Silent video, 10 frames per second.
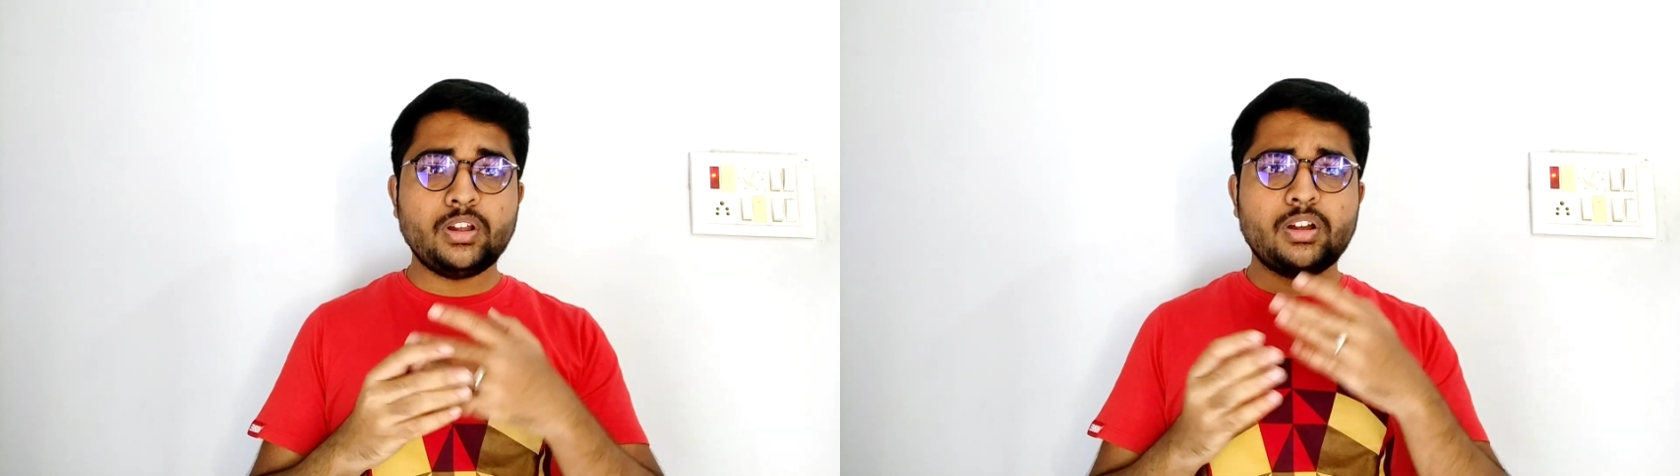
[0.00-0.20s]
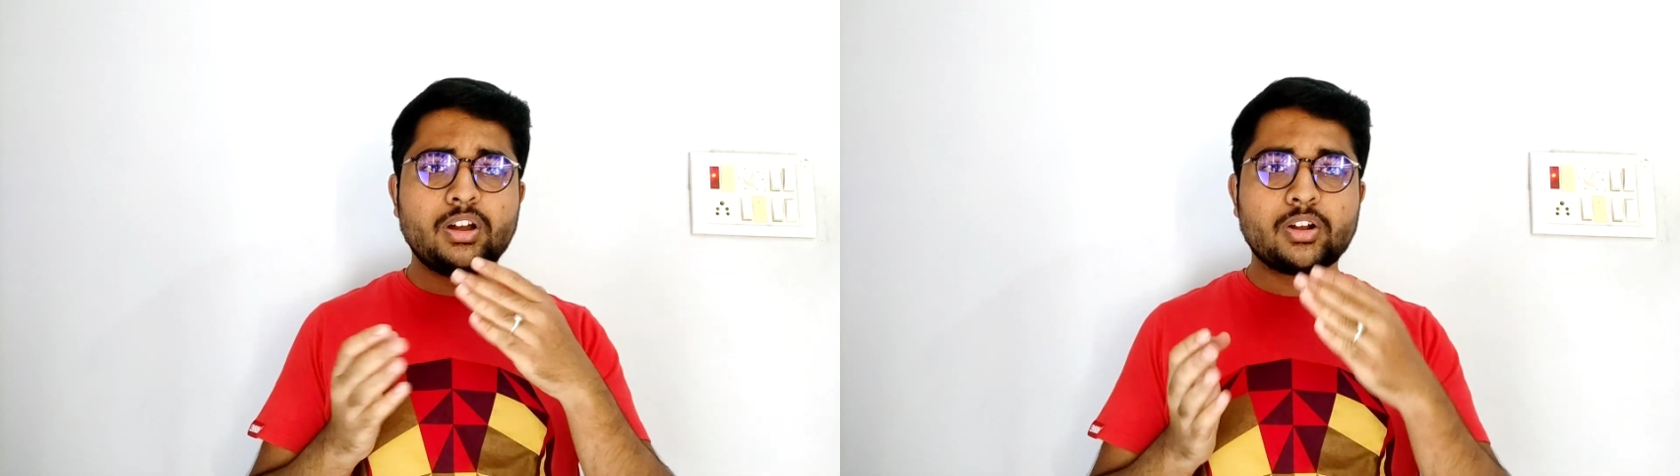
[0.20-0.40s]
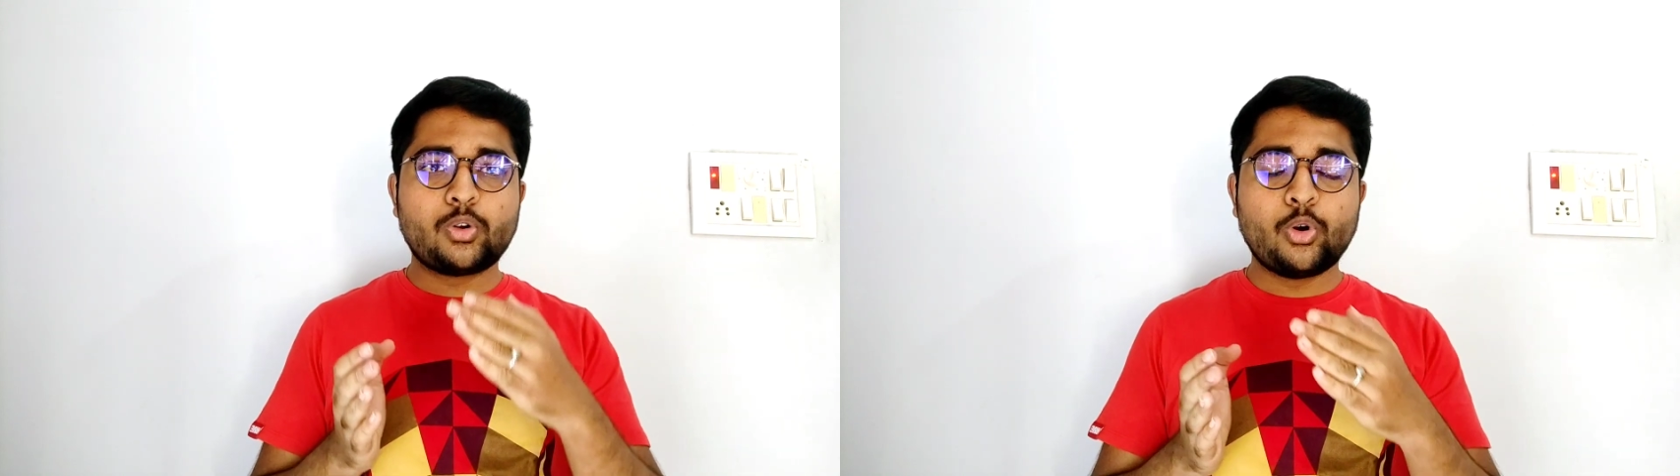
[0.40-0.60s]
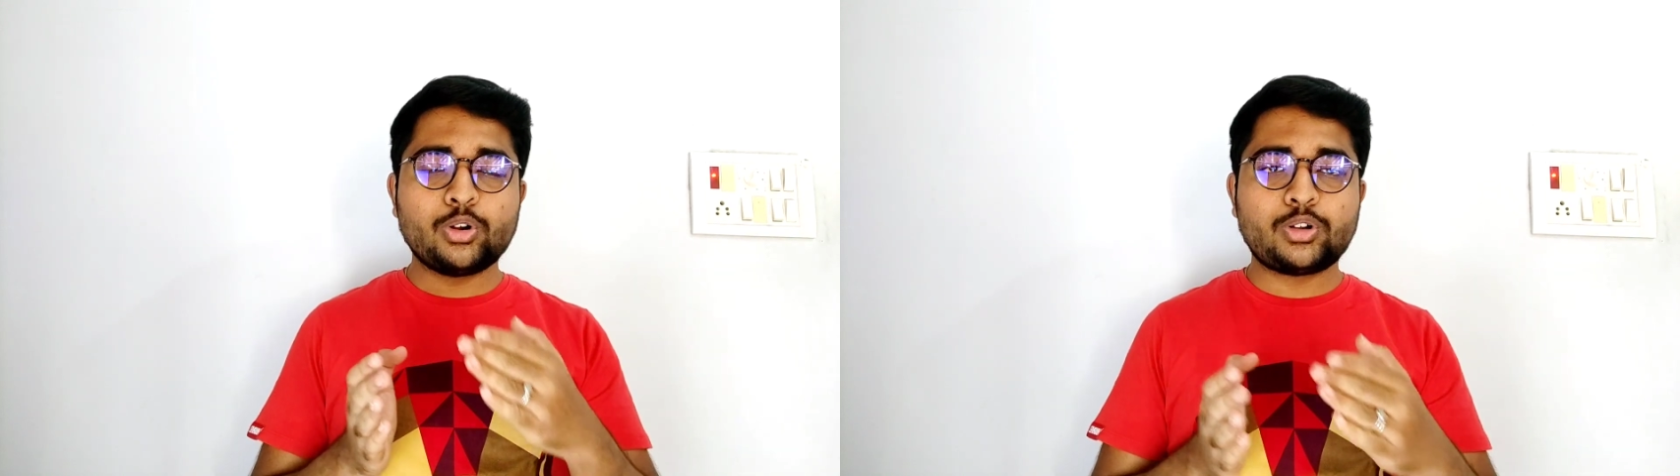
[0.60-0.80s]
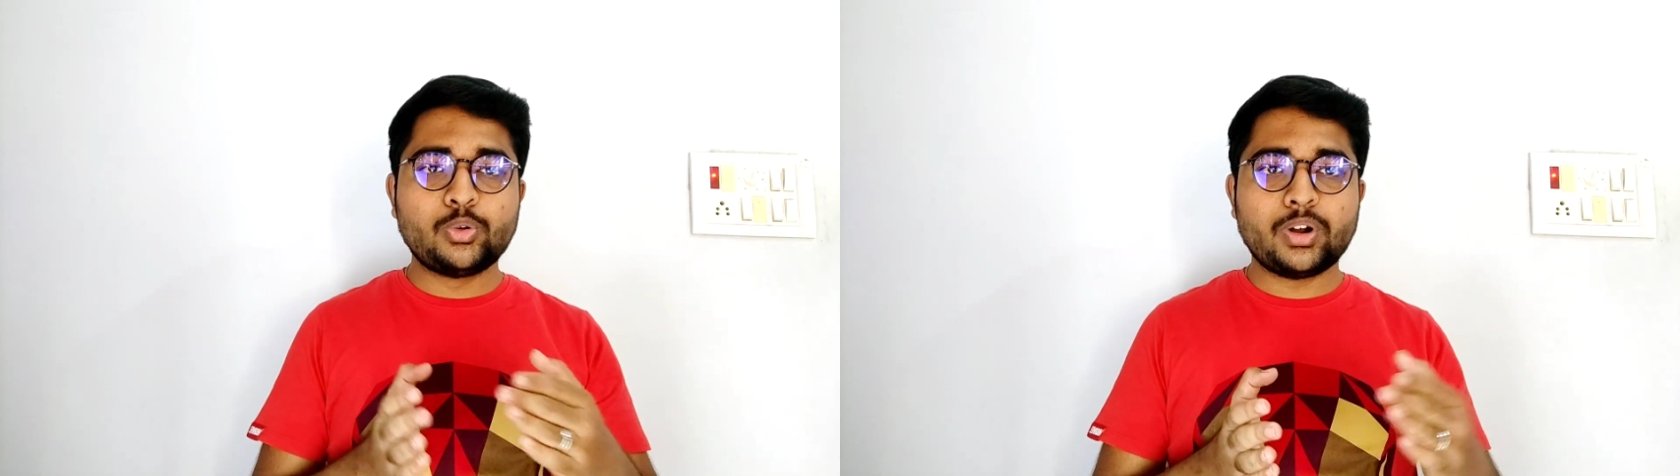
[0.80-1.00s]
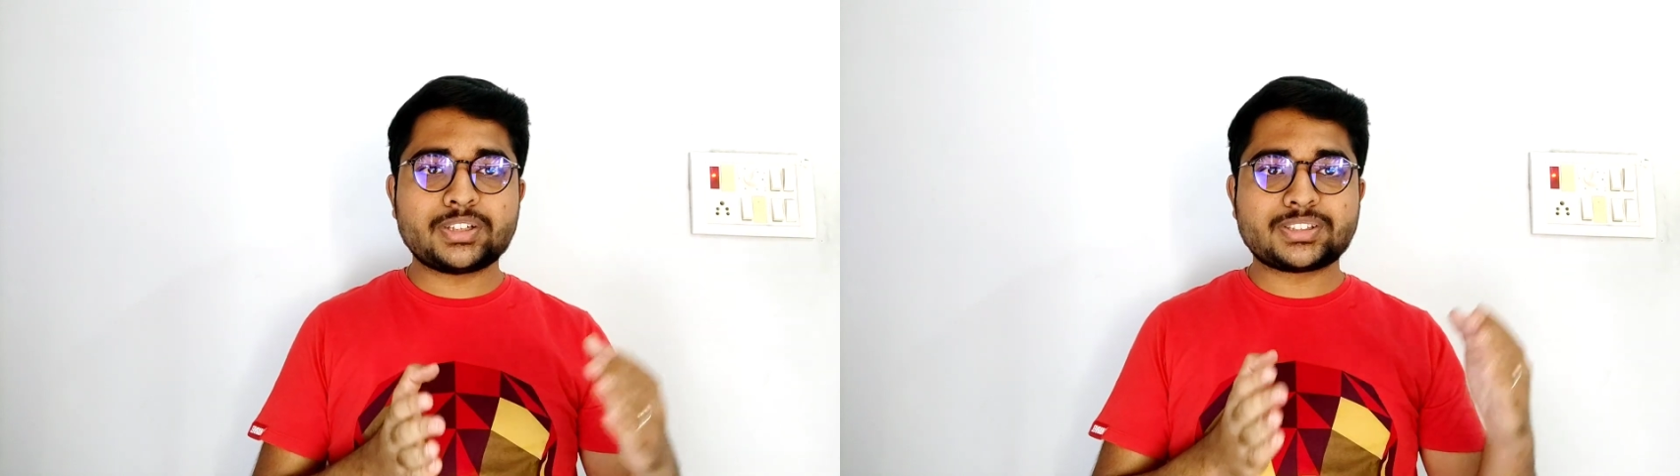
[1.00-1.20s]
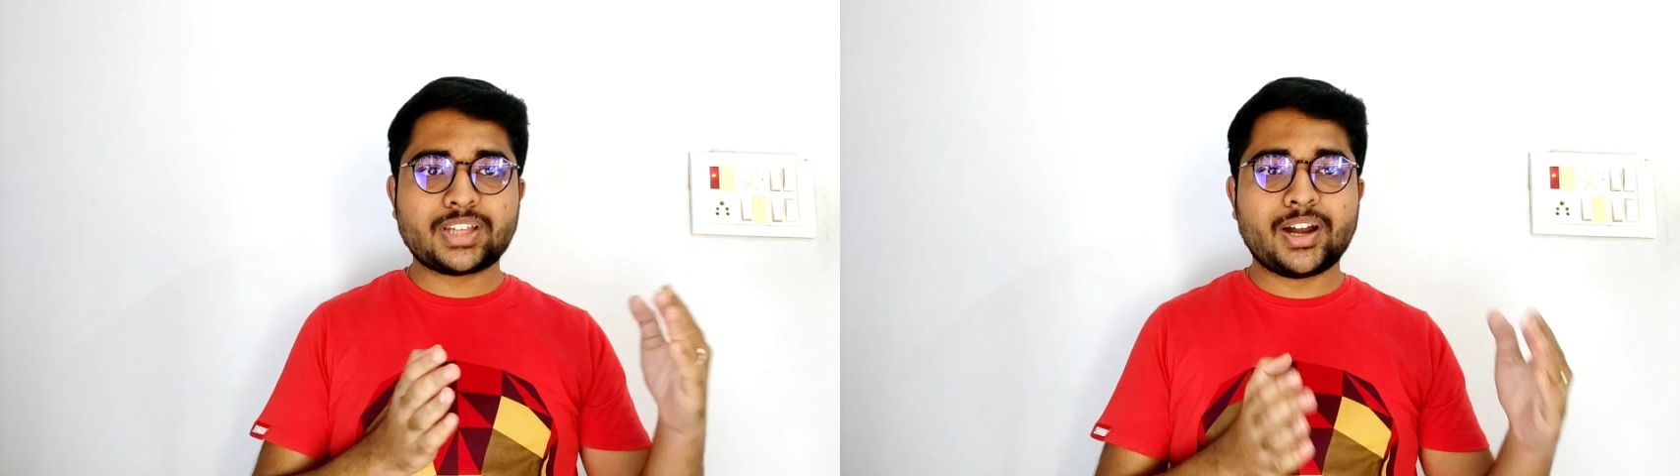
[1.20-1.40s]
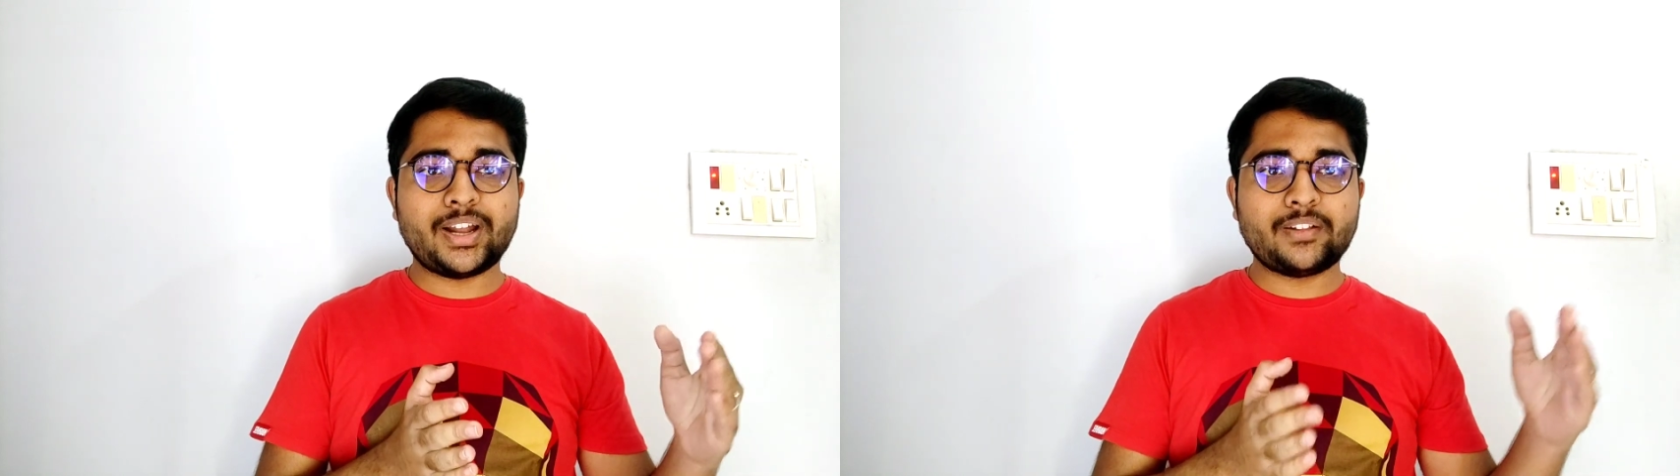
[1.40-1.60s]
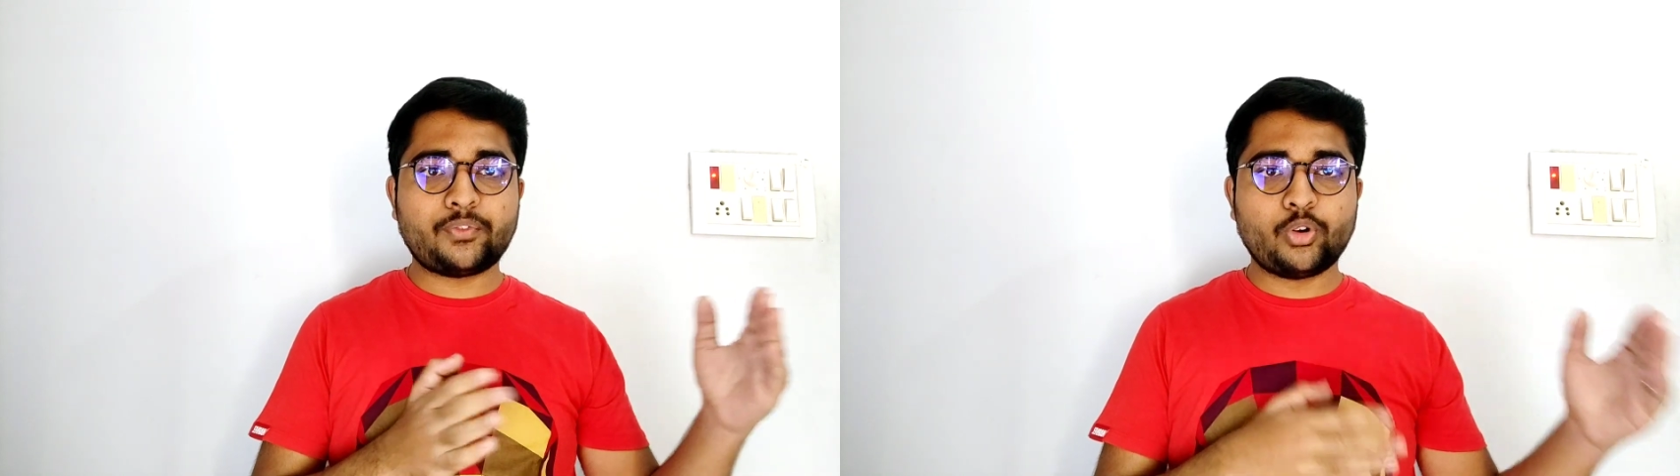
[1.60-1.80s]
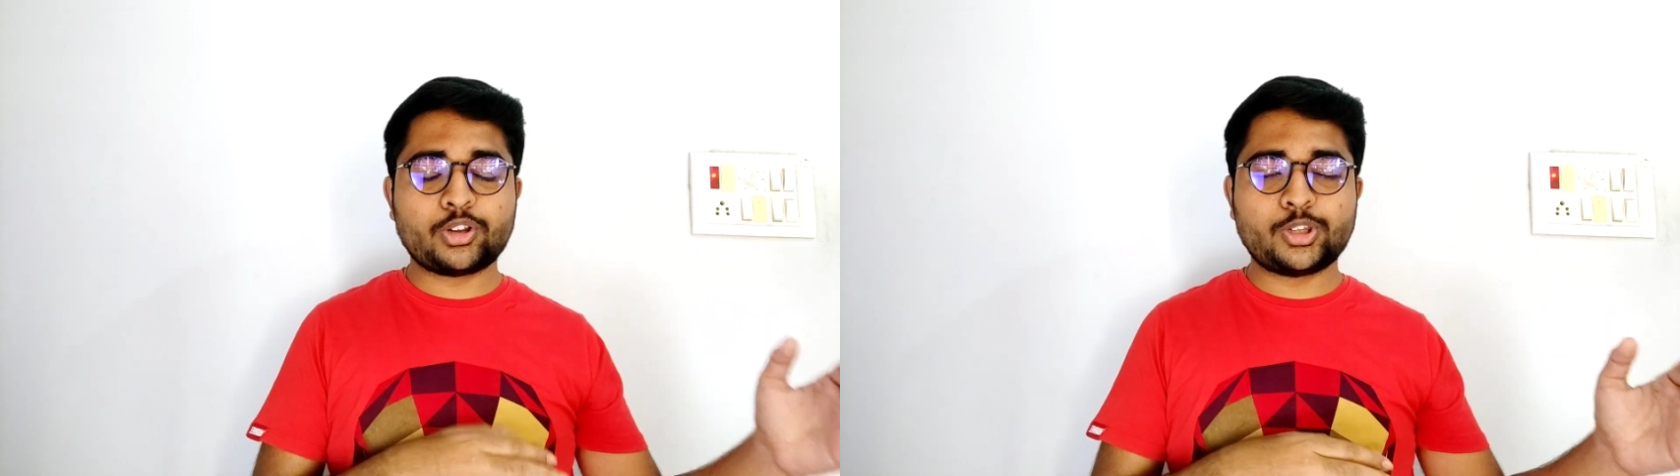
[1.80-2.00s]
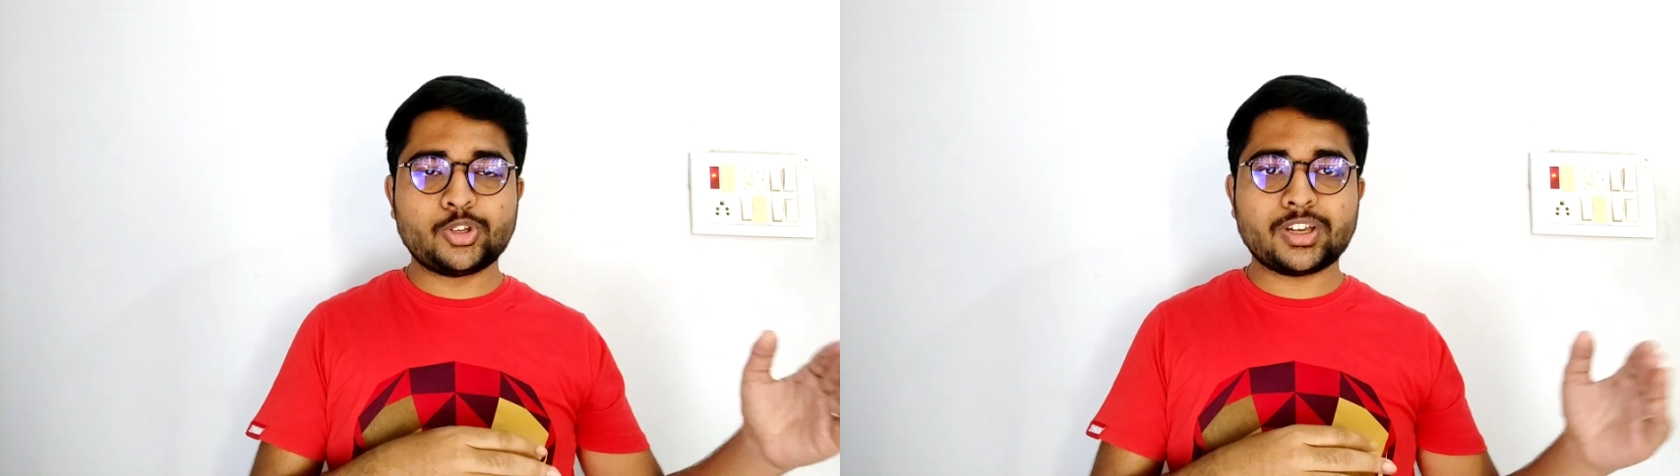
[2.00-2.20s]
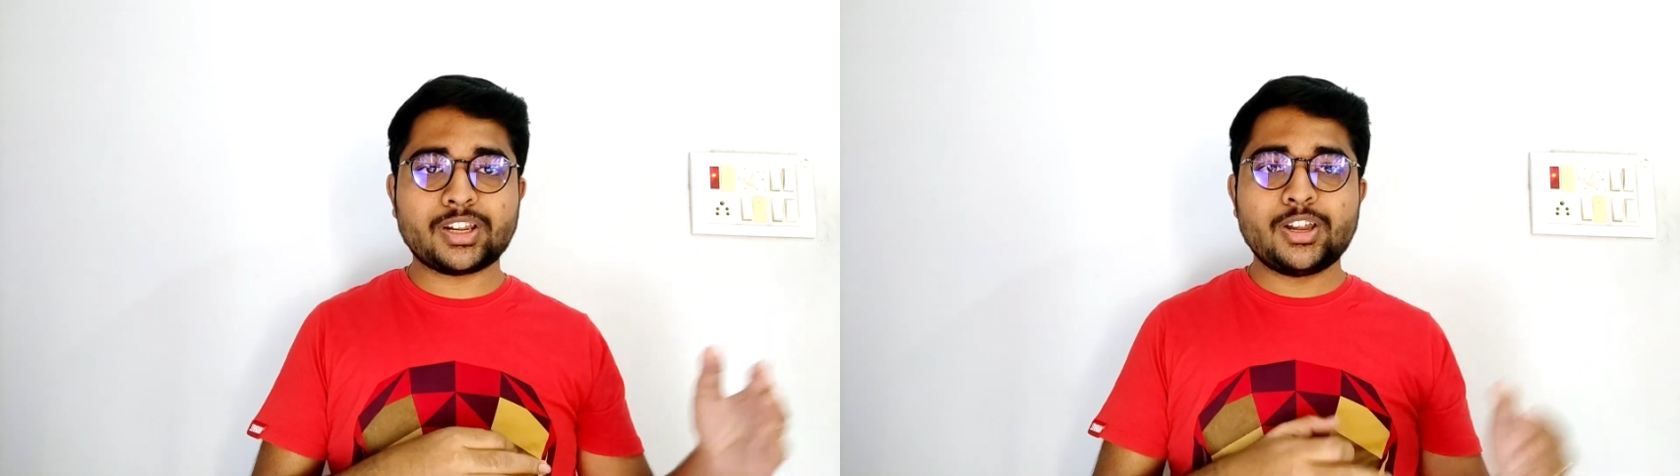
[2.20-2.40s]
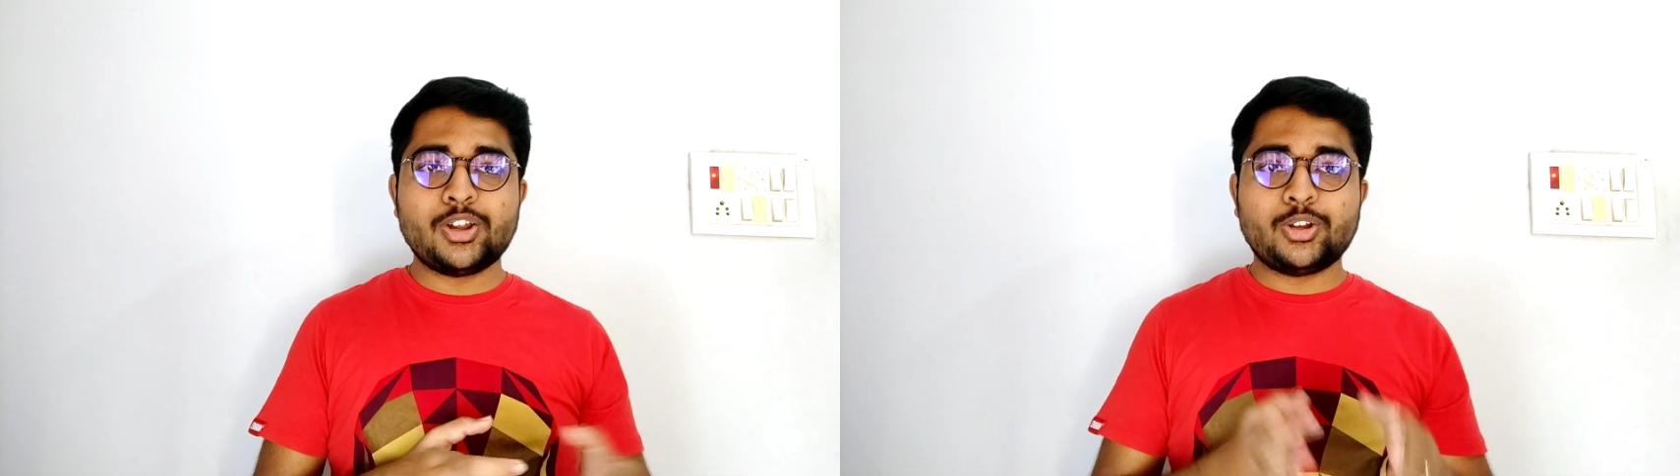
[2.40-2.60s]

go towards third and fourth year,